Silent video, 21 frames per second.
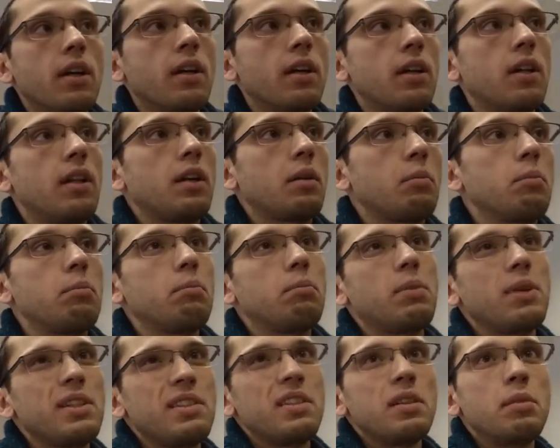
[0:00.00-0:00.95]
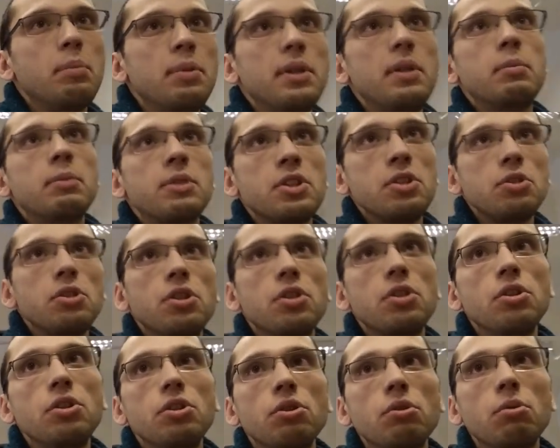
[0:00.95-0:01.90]
Like basically, pretty much you can
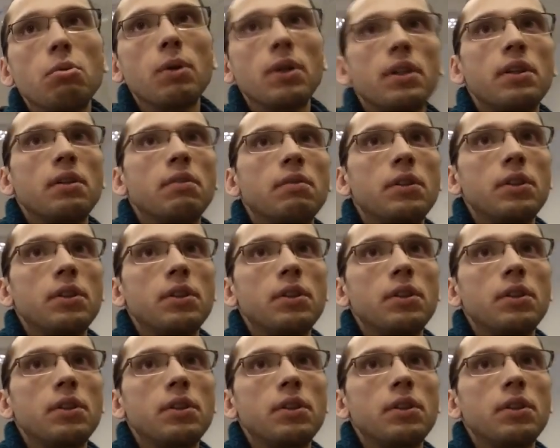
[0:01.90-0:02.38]
do whatever